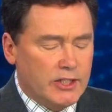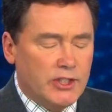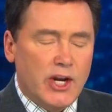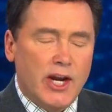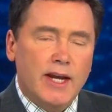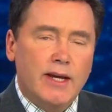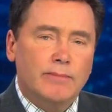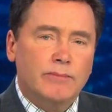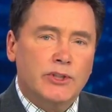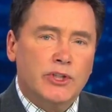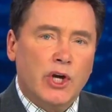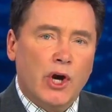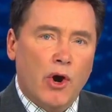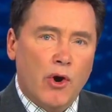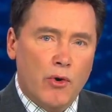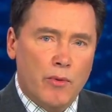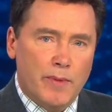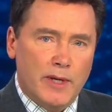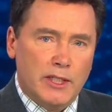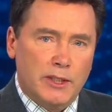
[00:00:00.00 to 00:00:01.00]
James
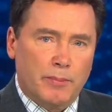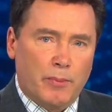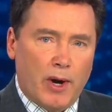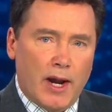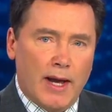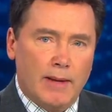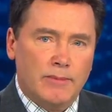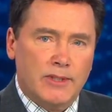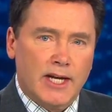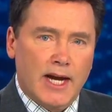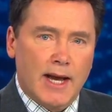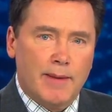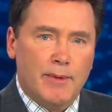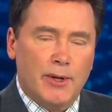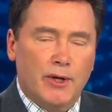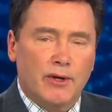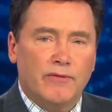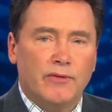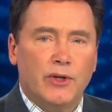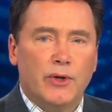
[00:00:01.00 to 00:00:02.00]
Comey's primetime
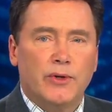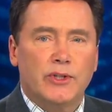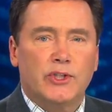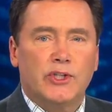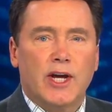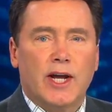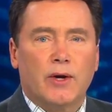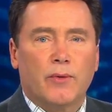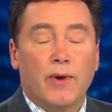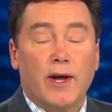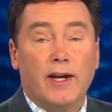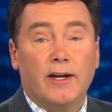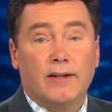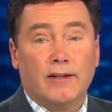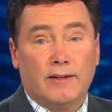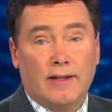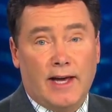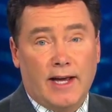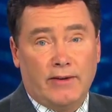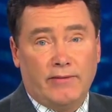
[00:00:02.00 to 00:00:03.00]
interview has generated
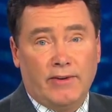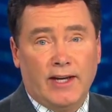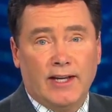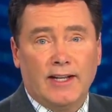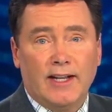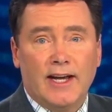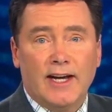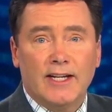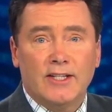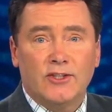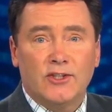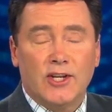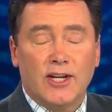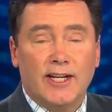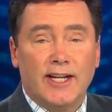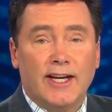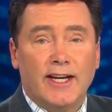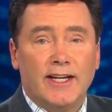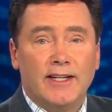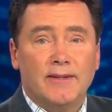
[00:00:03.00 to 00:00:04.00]
a lot of headlines
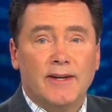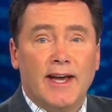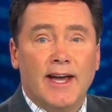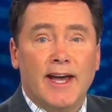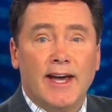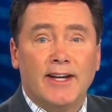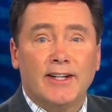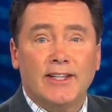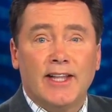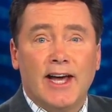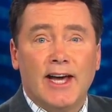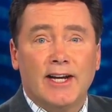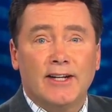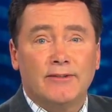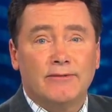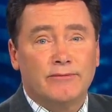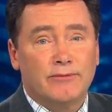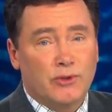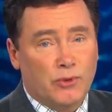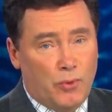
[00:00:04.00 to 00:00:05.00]
today and a lot
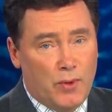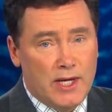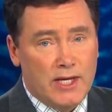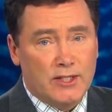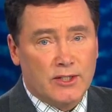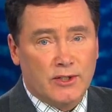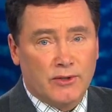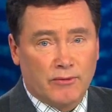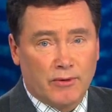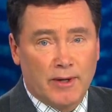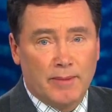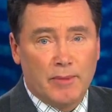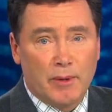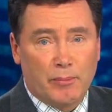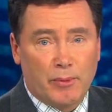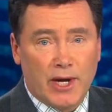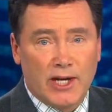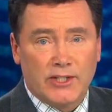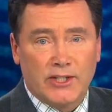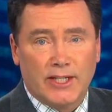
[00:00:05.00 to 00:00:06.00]
of tweets from the
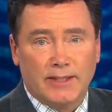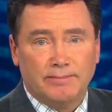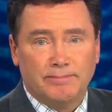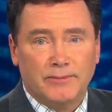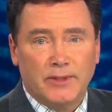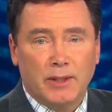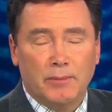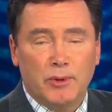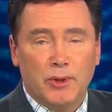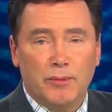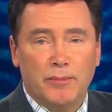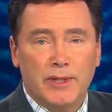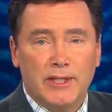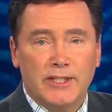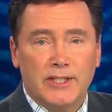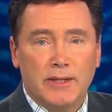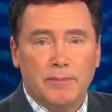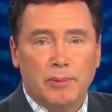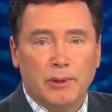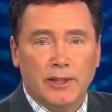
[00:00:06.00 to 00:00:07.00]
president.
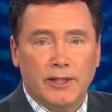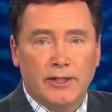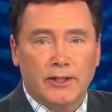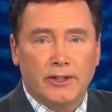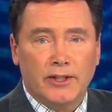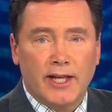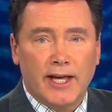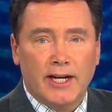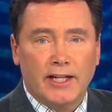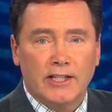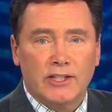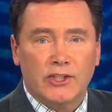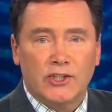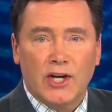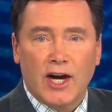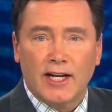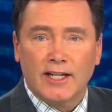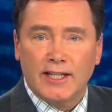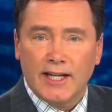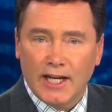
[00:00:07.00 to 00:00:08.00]
WBZ political analyst
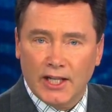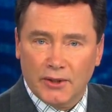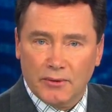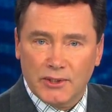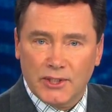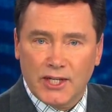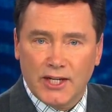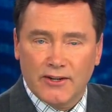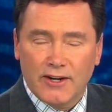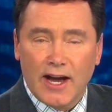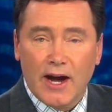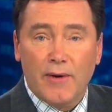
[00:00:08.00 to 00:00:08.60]
Jon Keller is here